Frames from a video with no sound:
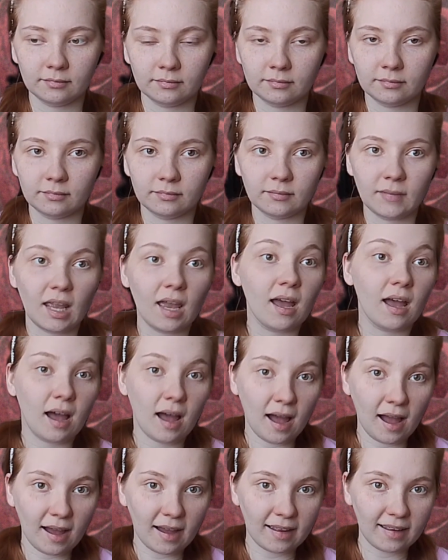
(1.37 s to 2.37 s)
Hi,
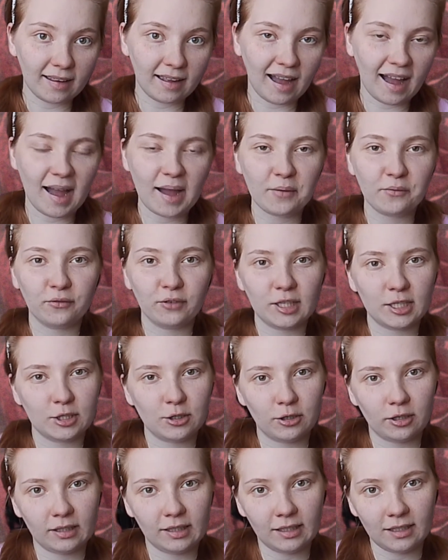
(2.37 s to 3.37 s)
I'm video
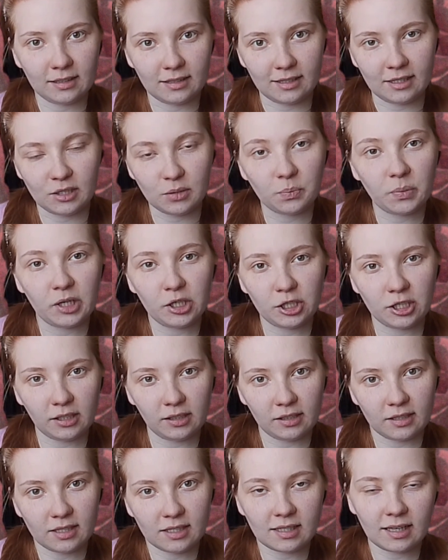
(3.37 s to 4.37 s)
analysis
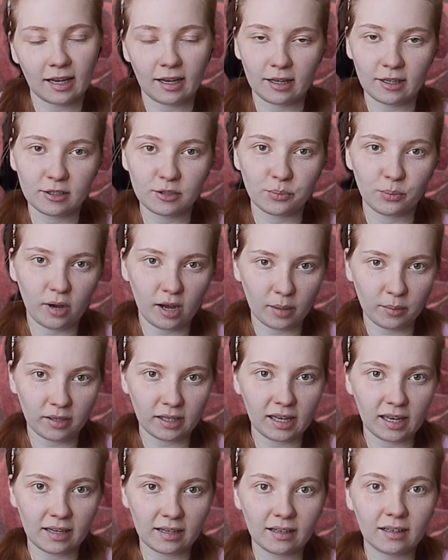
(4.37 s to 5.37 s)
specialist and
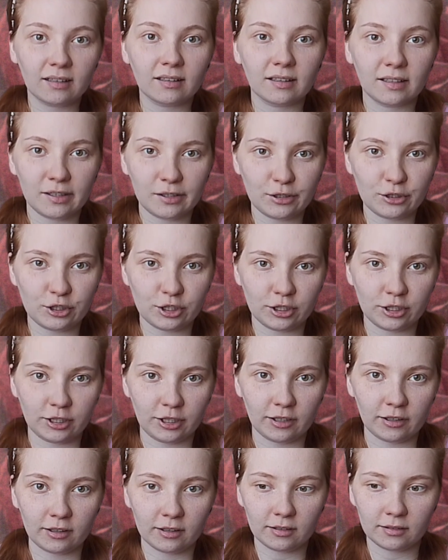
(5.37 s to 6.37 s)
biomechanical engineer.
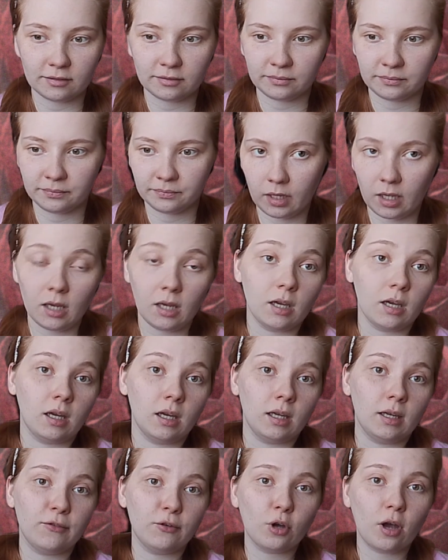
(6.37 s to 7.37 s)

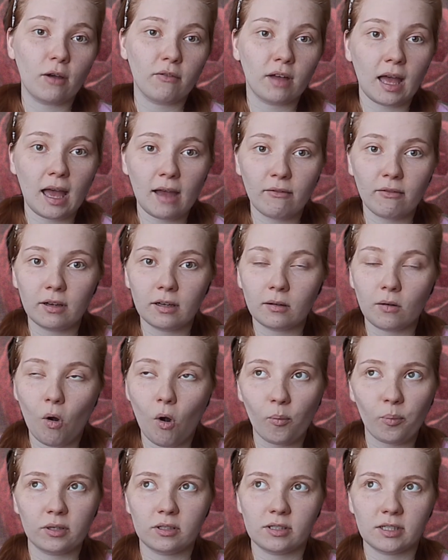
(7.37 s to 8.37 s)
If you have
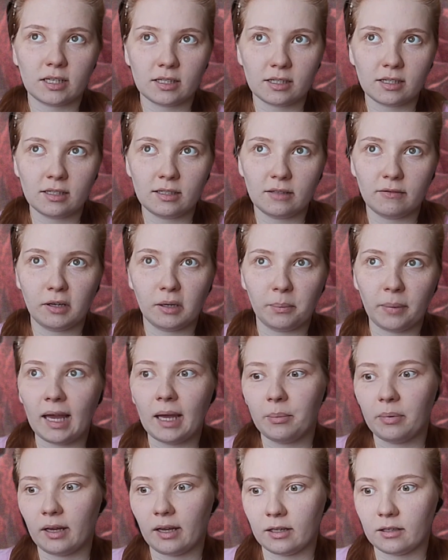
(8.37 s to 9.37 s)
ever opened a
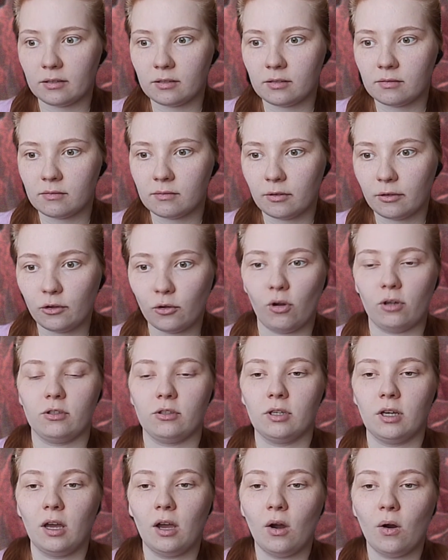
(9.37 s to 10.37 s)
scientific paper and
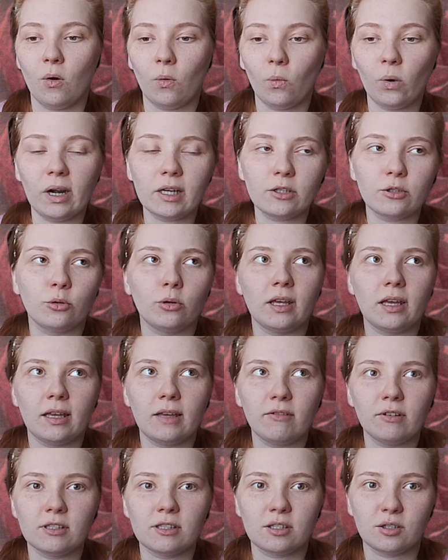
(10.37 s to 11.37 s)
thought, what do I
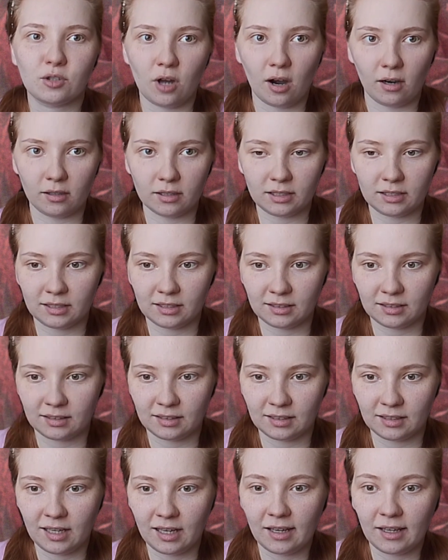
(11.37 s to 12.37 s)
even start?
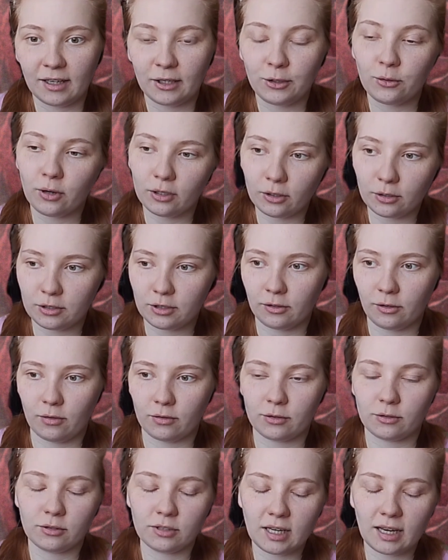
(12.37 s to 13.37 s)
You're not alone.
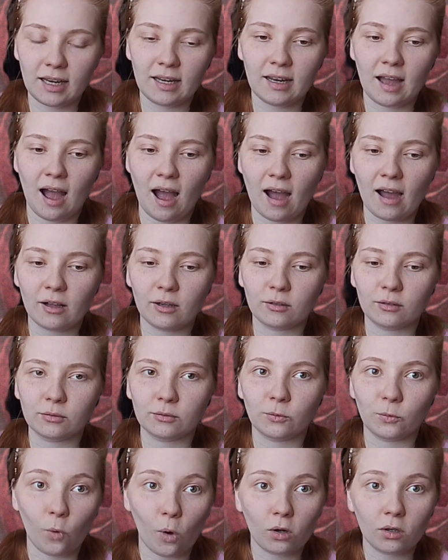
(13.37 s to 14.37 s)
Today, I'll
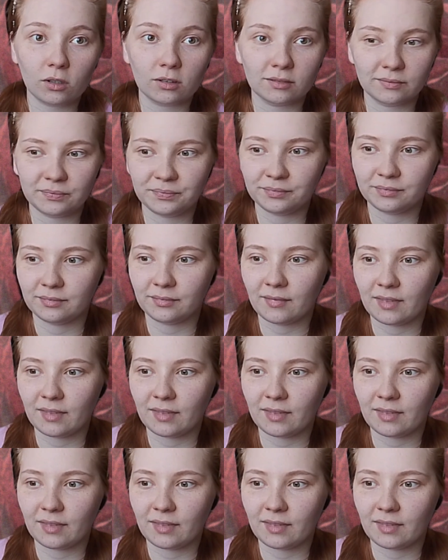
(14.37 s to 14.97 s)
walk you through